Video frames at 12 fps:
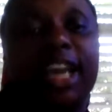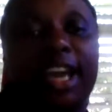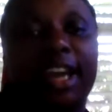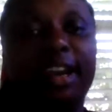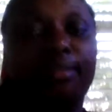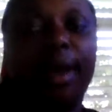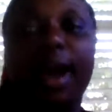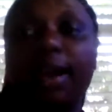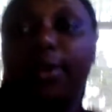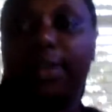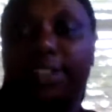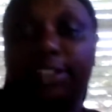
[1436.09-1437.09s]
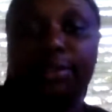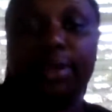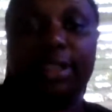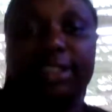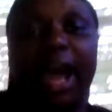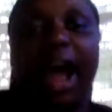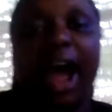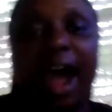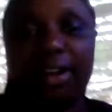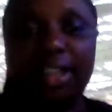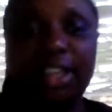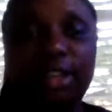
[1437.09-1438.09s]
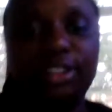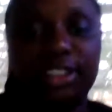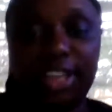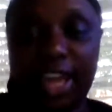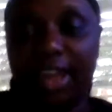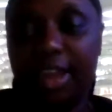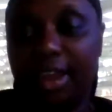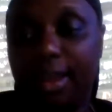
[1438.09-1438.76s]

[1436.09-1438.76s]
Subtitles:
And my question was, how can you set